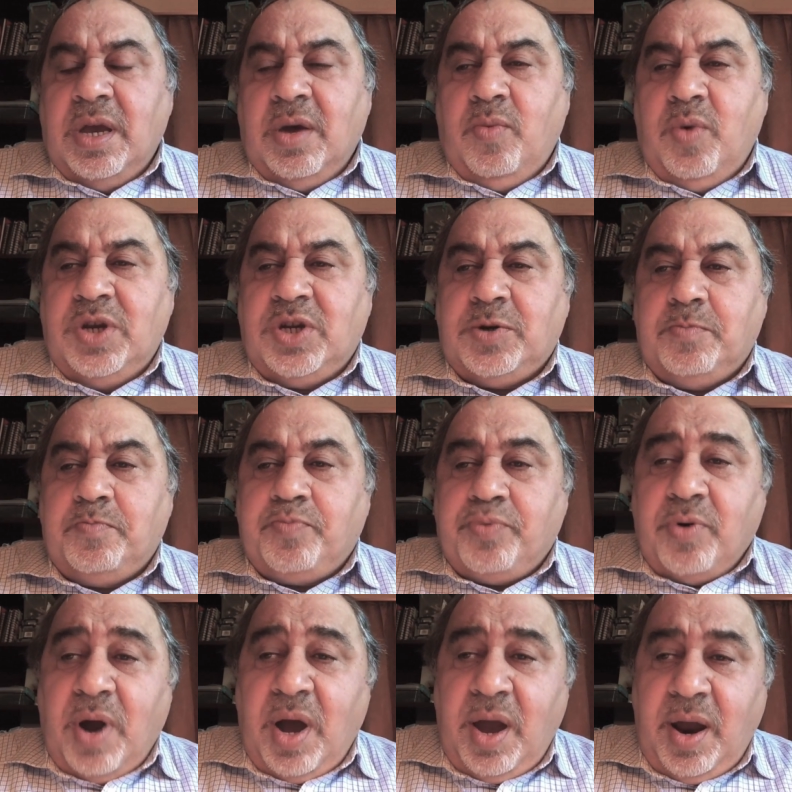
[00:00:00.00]
which
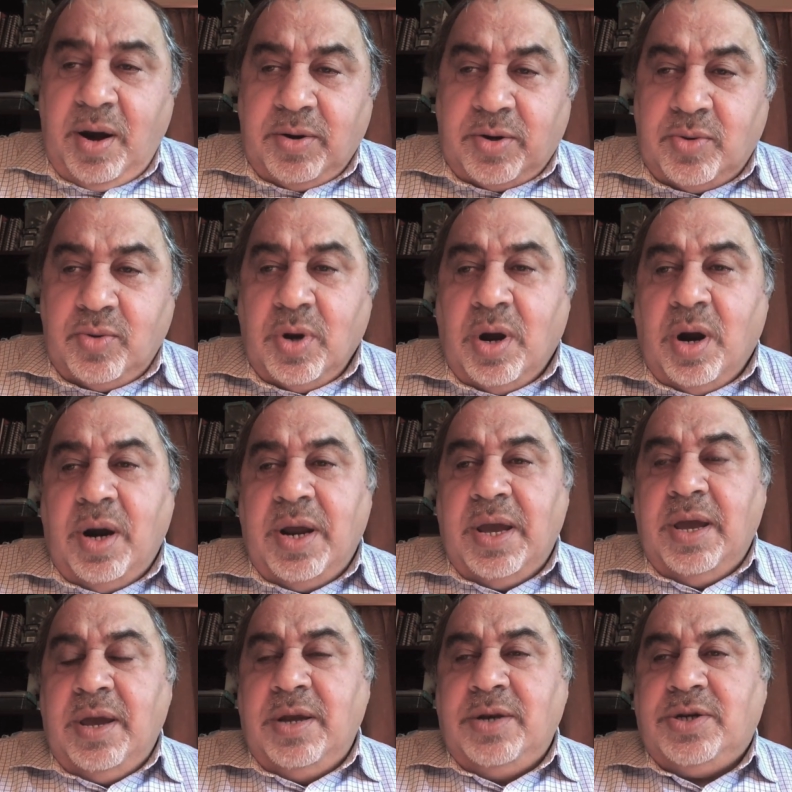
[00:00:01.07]
prior to our
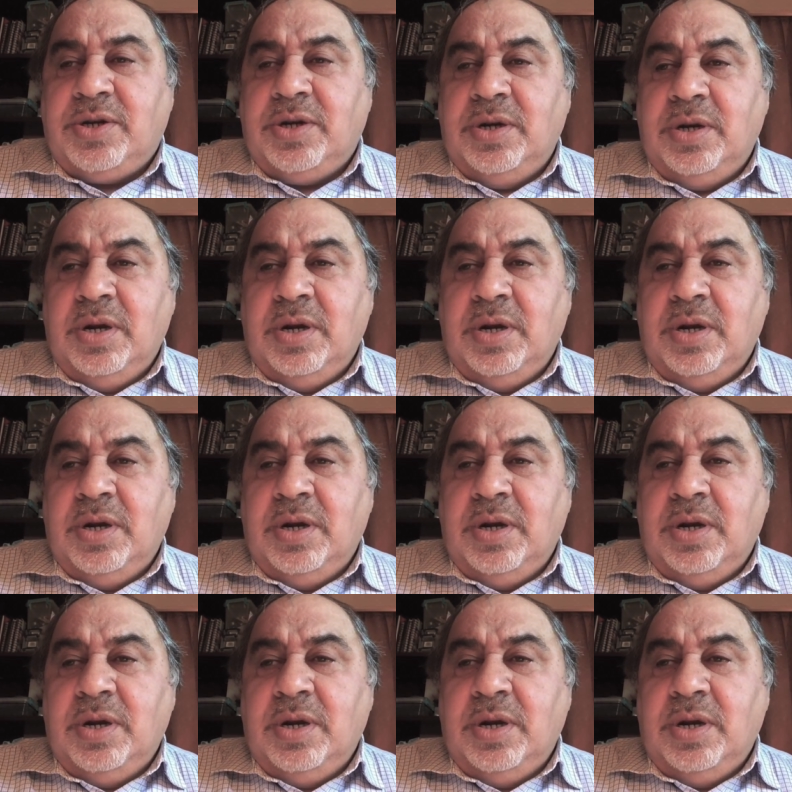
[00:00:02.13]
age